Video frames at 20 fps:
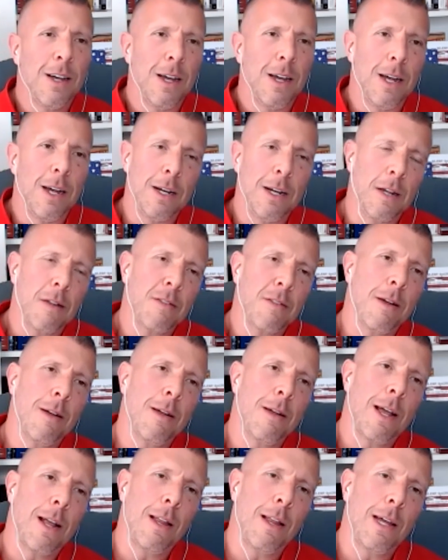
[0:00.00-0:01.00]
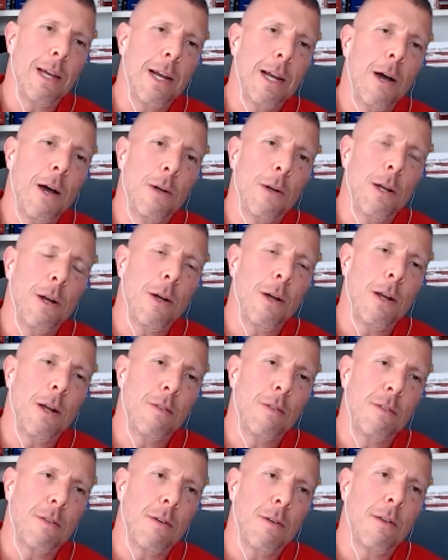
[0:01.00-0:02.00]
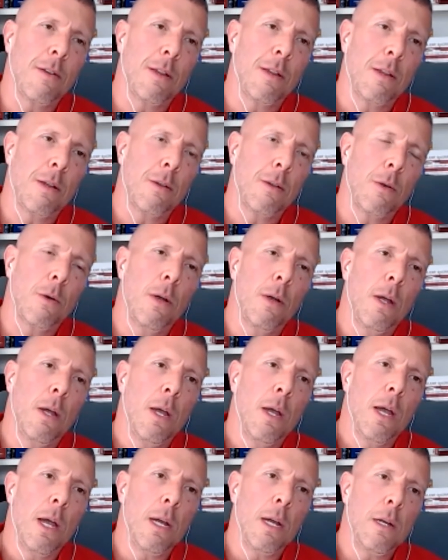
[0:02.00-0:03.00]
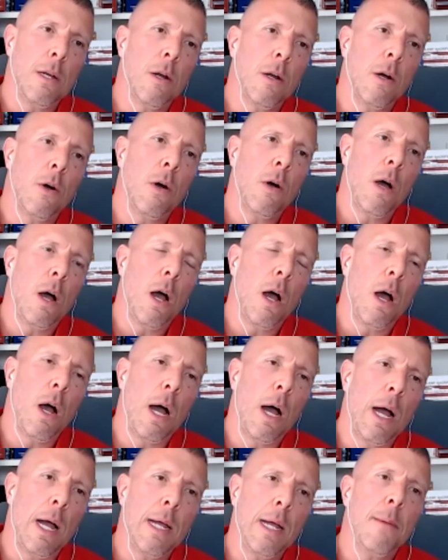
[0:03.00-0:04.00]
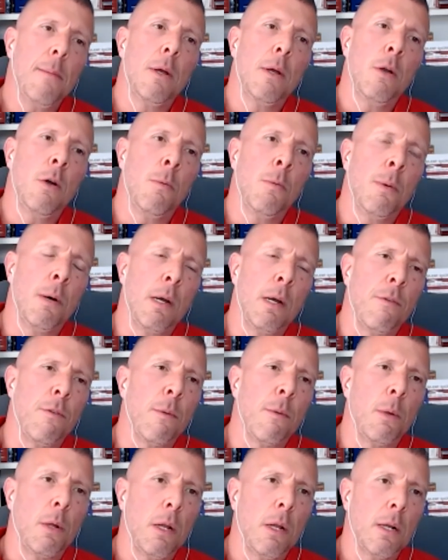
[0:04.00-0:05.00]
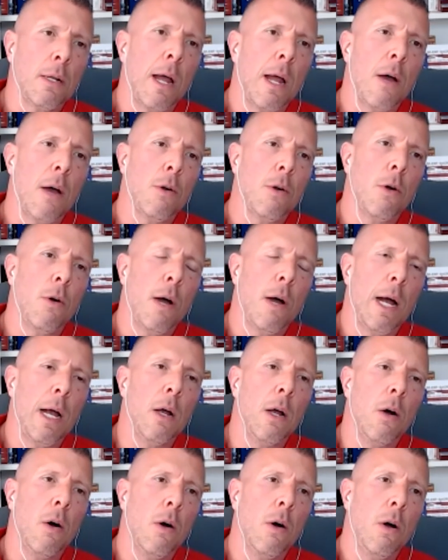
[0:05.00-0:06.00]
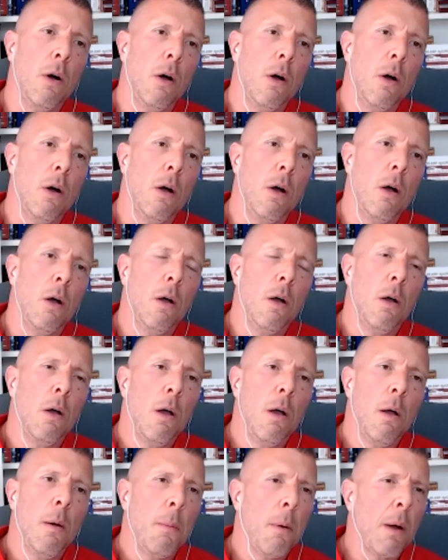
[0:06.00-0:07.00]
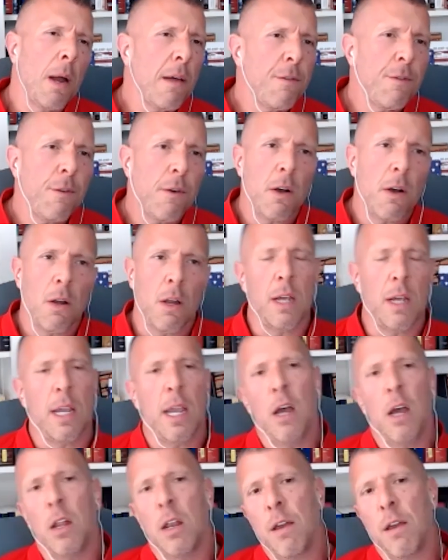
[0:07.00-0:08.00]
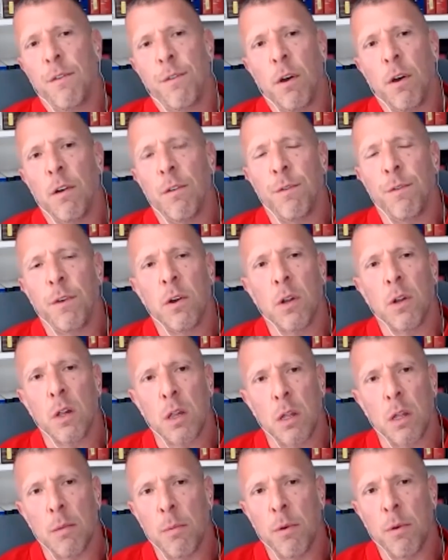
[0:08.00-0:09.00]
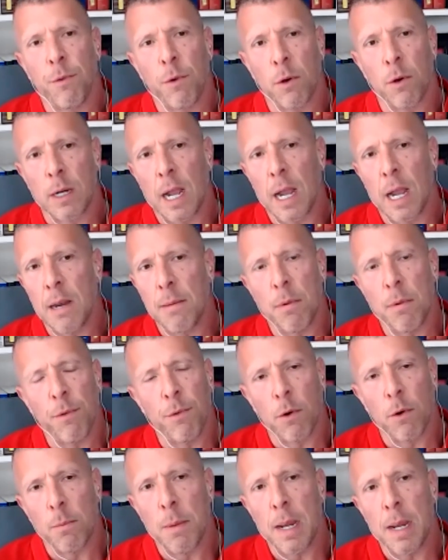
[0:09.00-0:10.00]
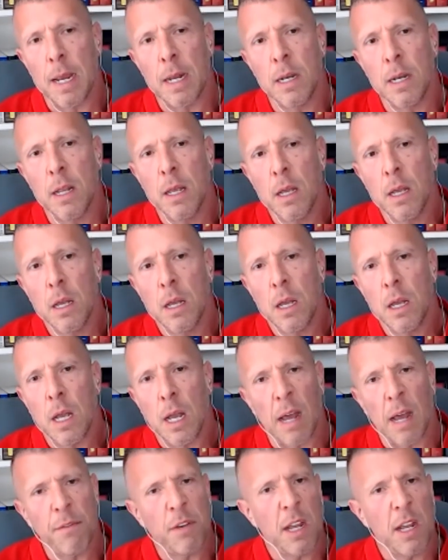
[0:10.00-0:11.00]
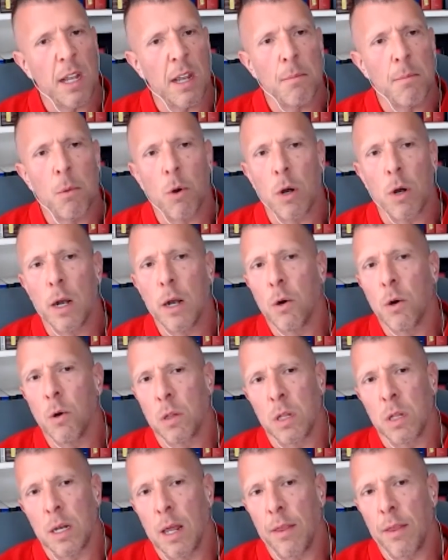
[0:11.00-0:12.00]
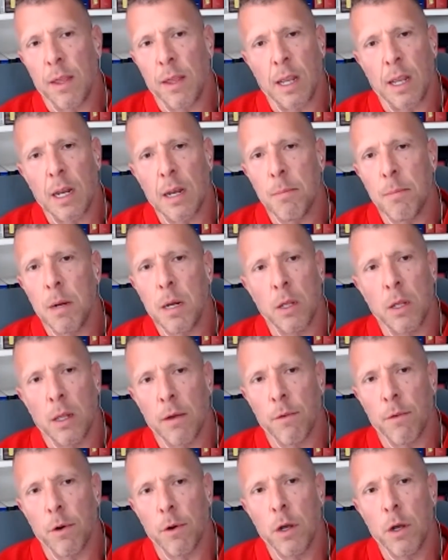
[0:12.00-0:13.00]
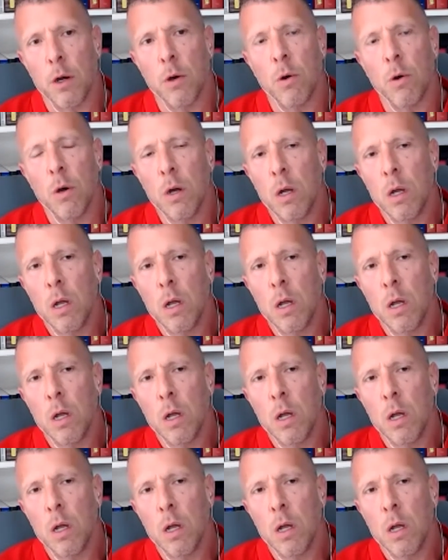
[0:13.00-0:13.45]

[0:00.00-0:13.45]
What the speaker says: And they started kind of laid out, I started, and I am a nobody from a little town in Ohio, but I fought like hell and I fought fearlessly before God and before man. I've taken more arrows than I think anybody will ever know.